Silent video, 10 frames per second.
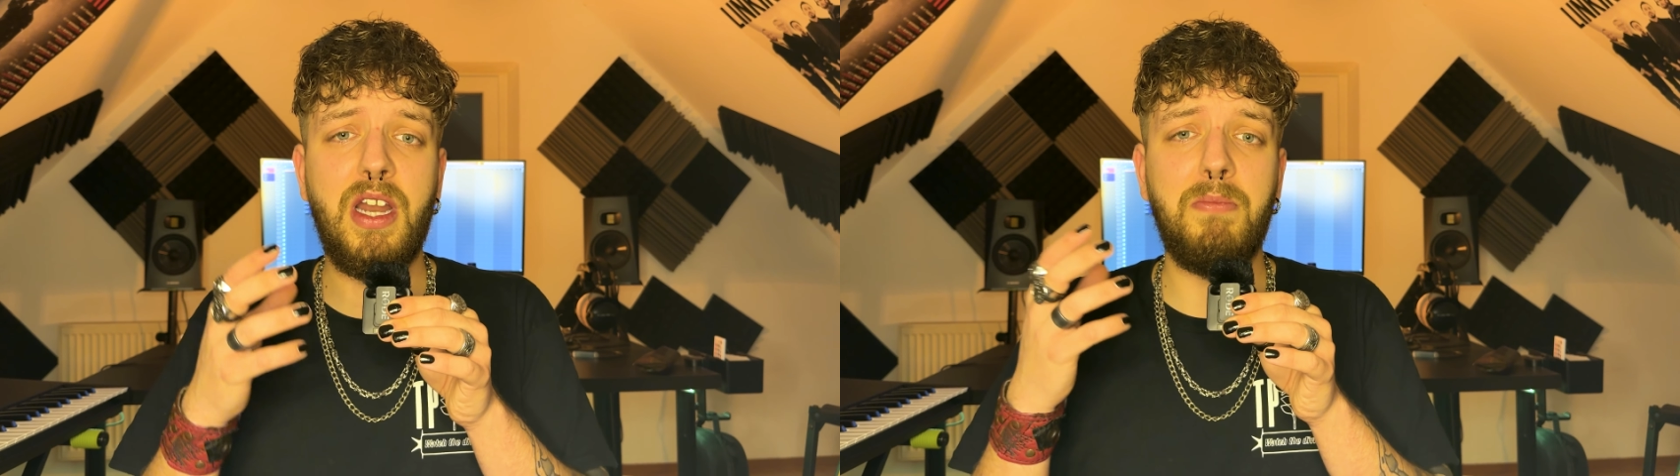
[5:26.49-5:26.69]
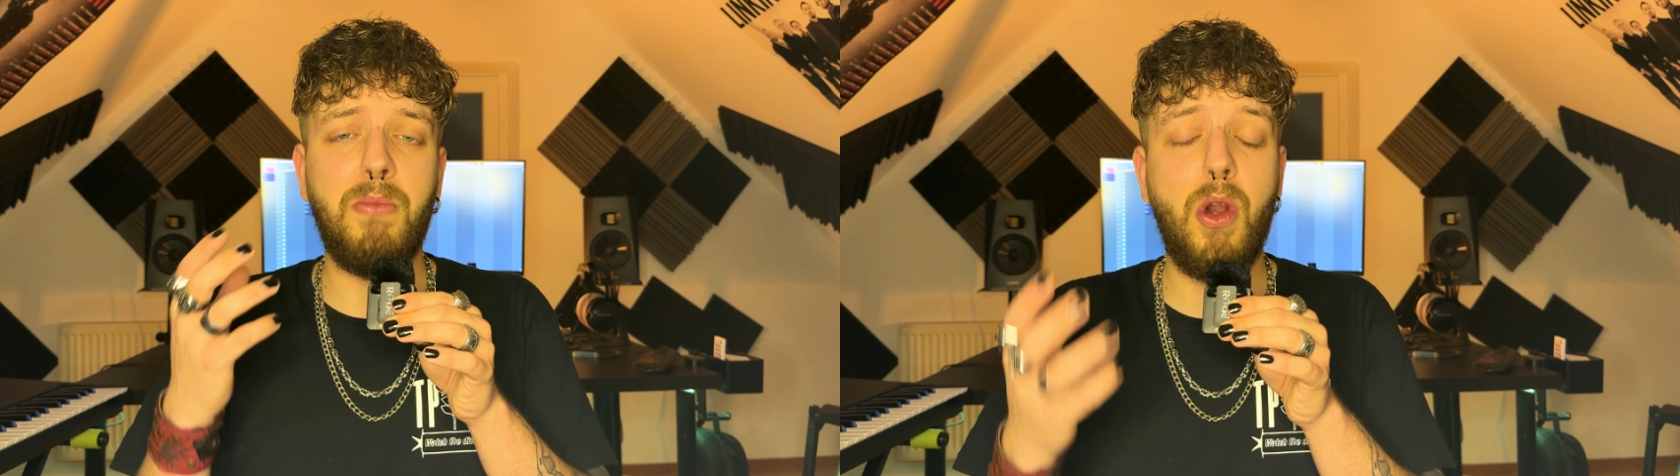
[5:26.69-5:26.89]

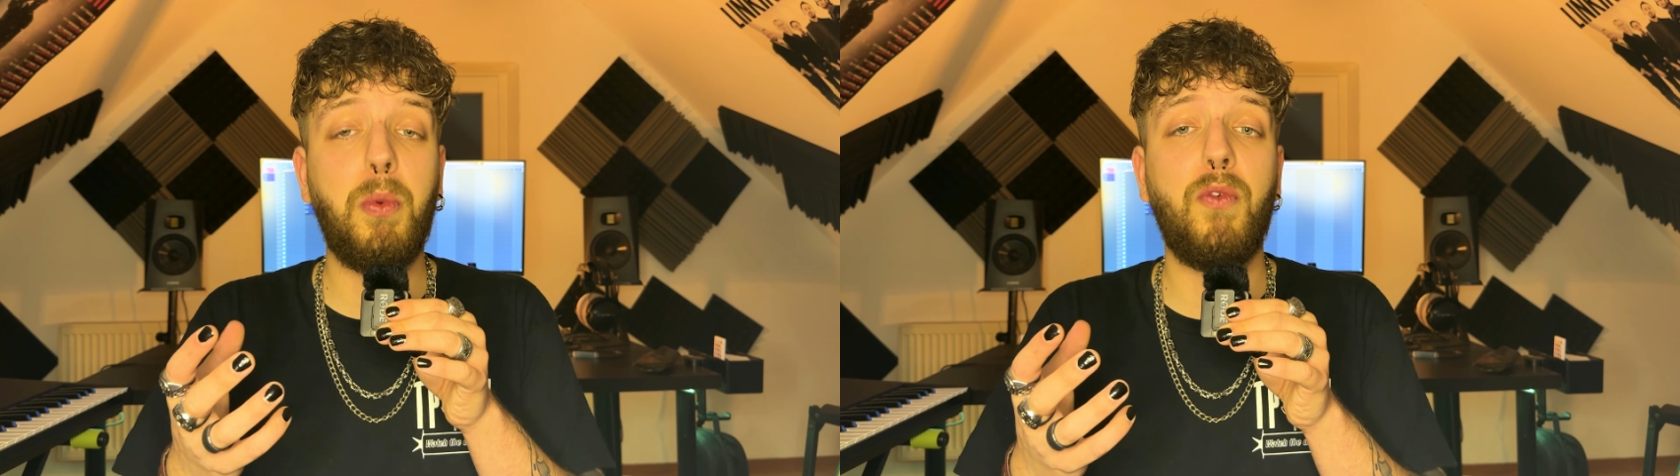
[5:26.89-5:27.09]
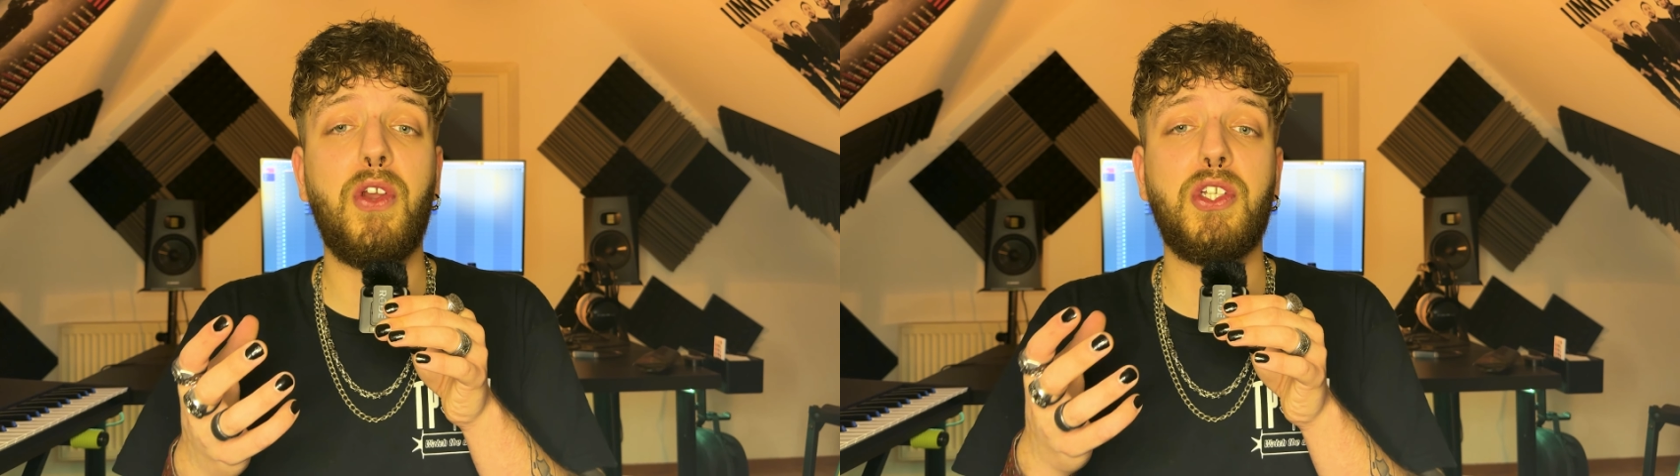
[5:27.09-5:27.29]
more
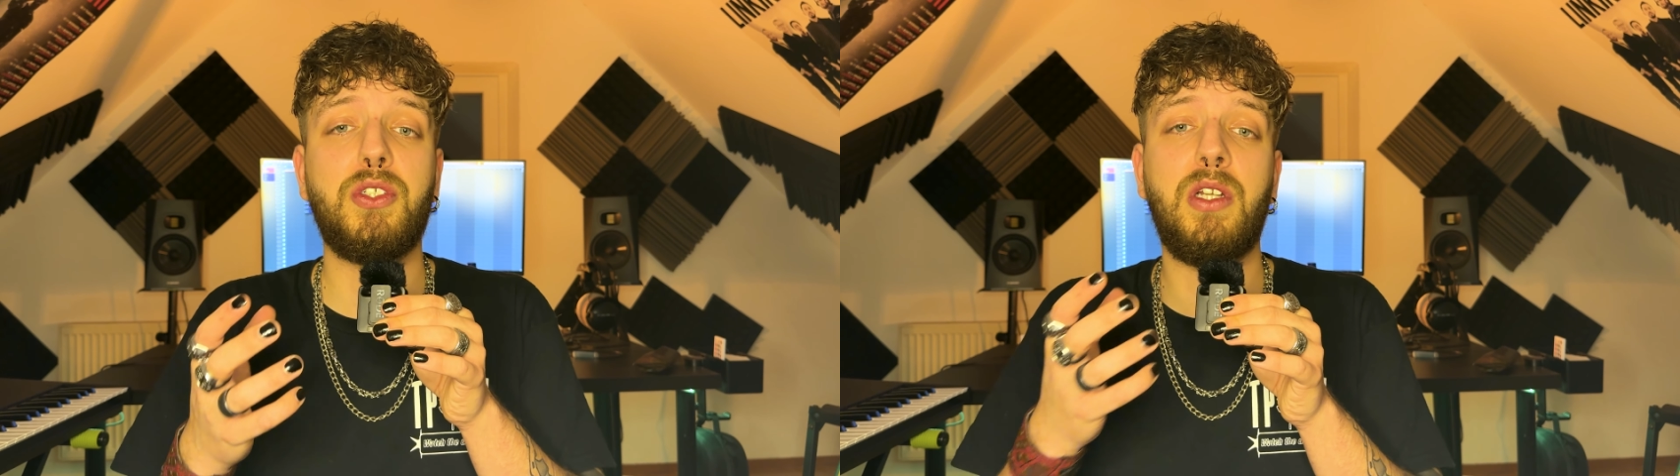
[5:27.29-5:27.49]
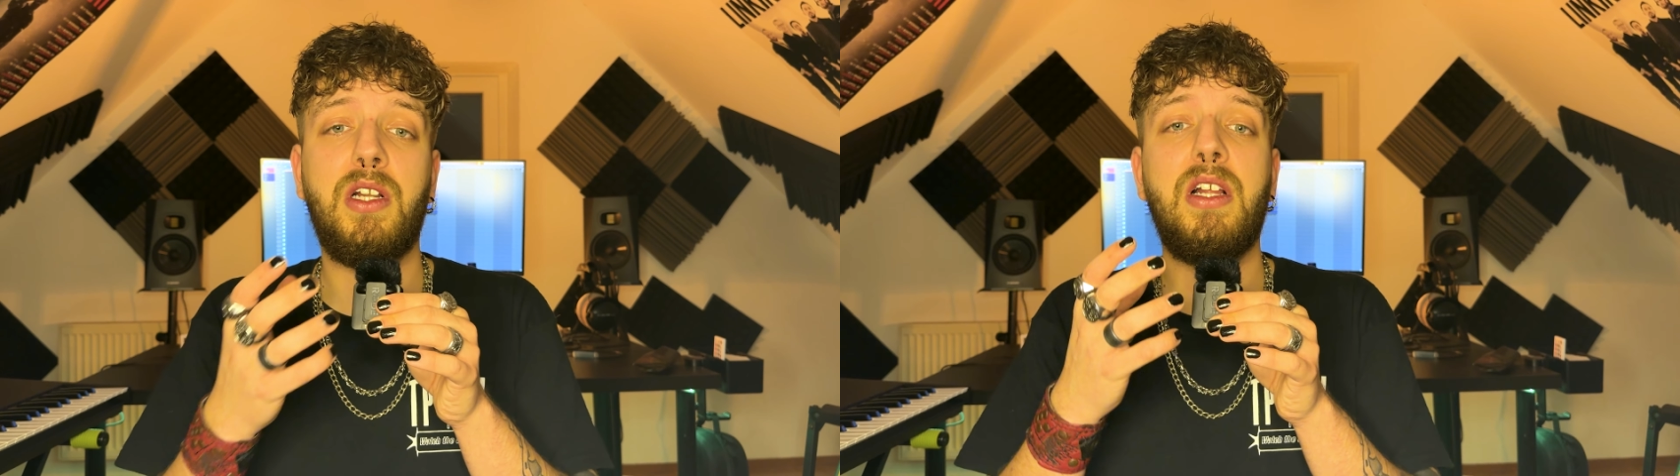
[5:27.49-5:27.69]

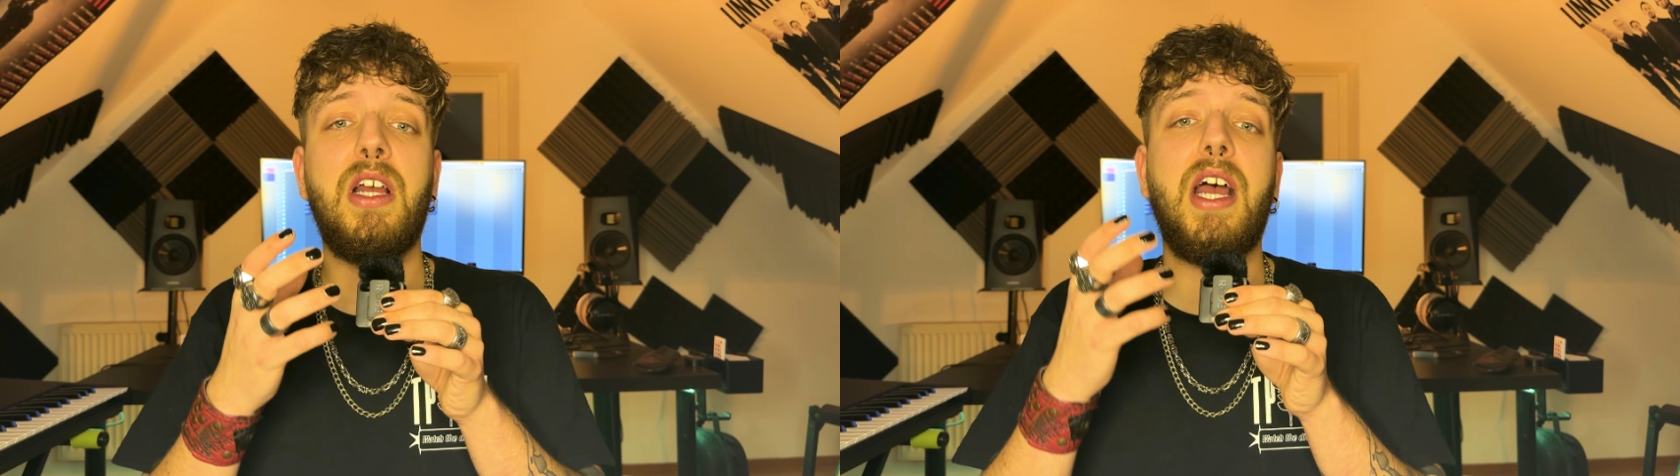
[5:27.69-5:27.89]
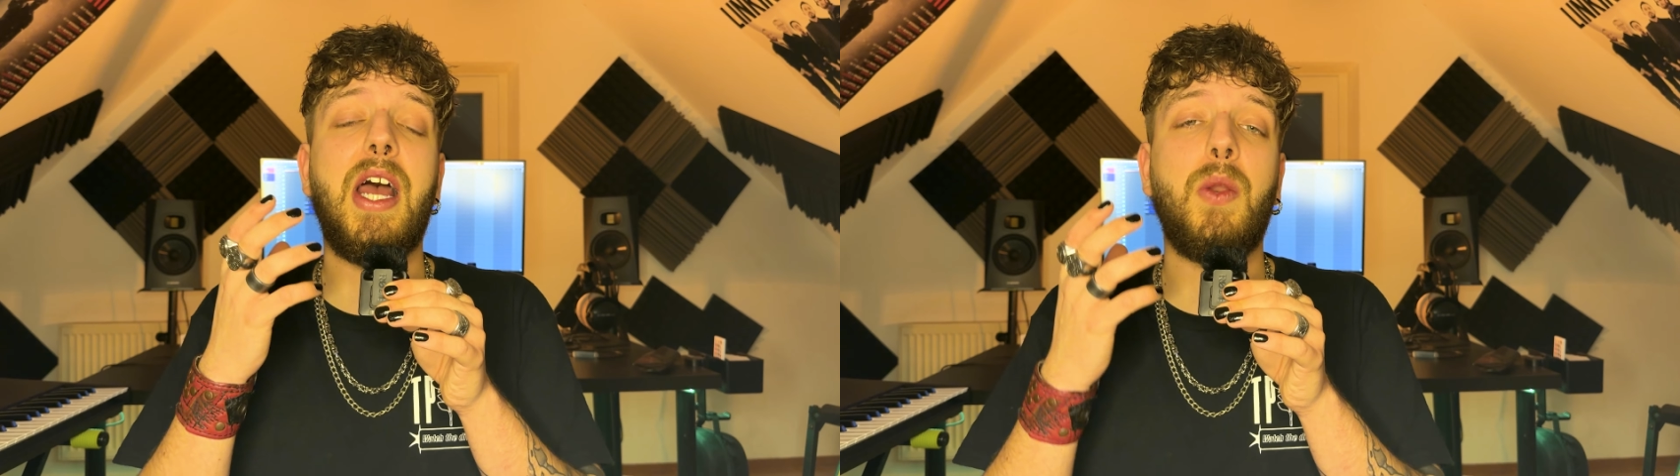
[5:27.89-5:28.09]
professional
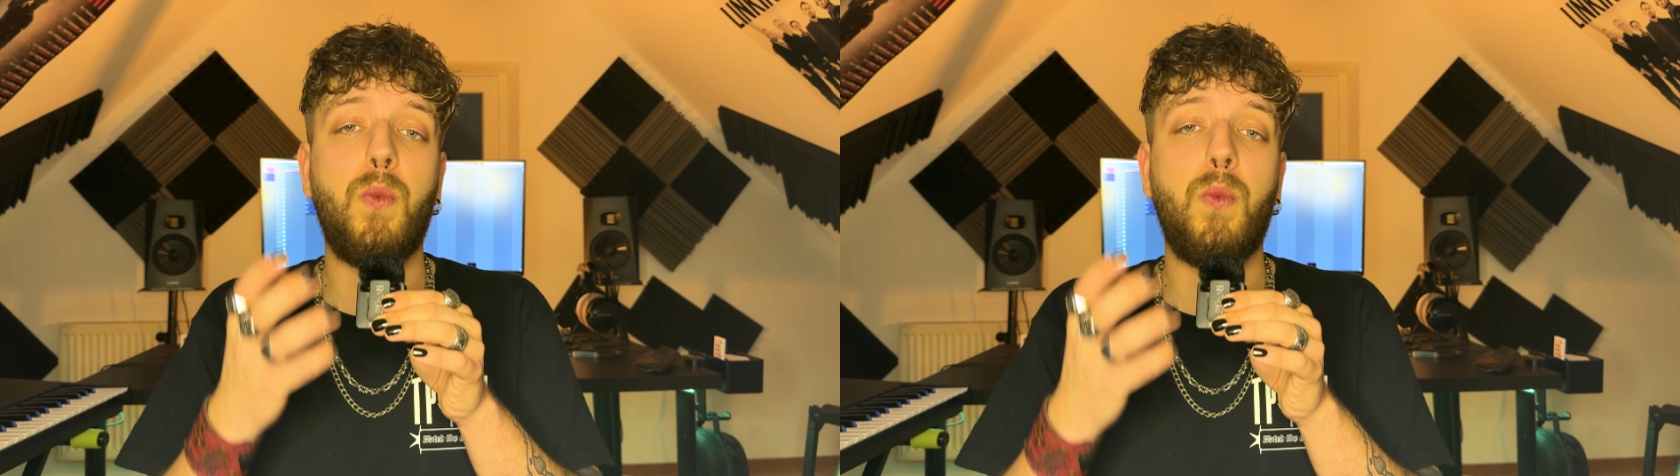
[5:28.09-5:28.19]
and